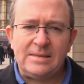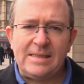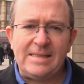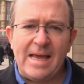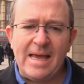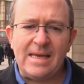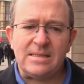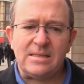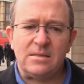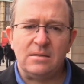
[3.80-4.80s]

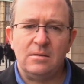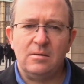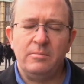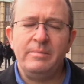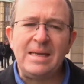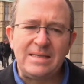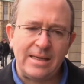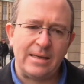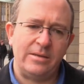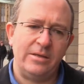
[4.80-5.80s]
Today's
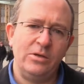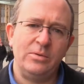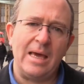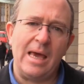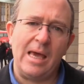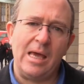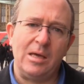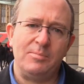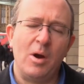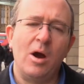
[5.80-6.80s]
meeting at the
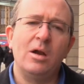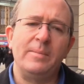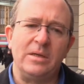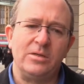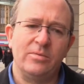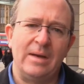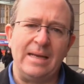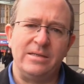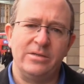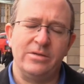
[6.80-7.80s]
UK Parliament
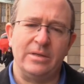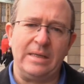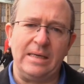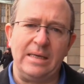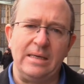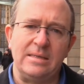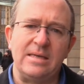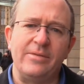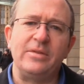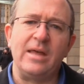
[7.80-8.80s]
related to the
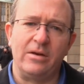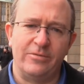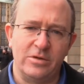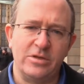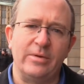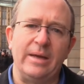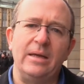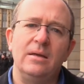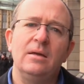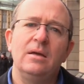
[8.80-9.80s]
7th
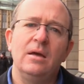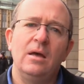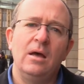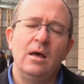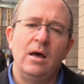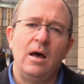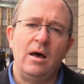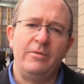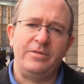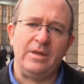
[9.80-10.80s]
anniversary
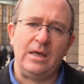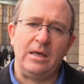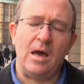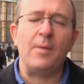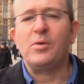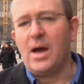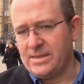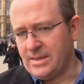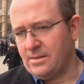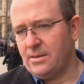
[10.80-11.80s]
of the
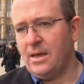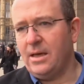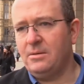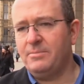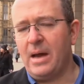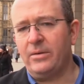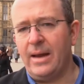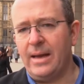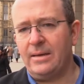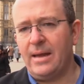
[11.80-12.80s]
uprising in
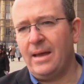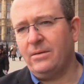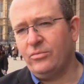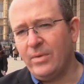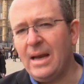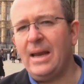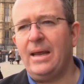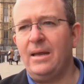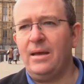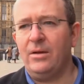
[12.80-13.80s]
Bahrain, and
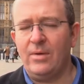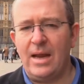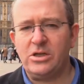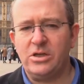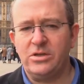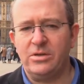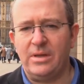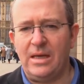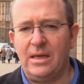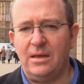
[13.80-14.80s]
really in relation to
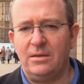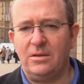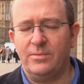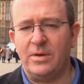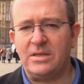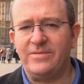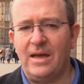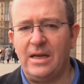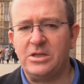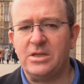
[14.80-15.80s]
the human rights
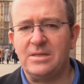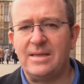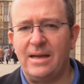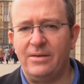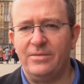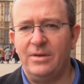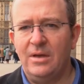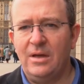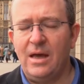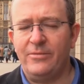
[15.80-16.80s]
violations that
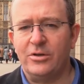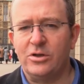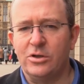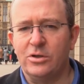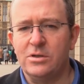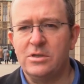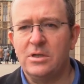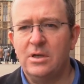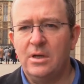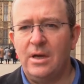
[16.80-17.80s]
have occurred
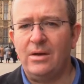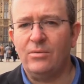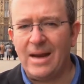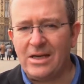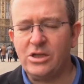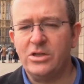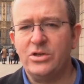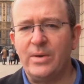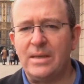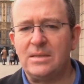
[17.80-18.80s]
in relation
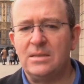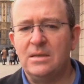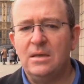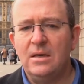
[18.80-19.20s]
to it.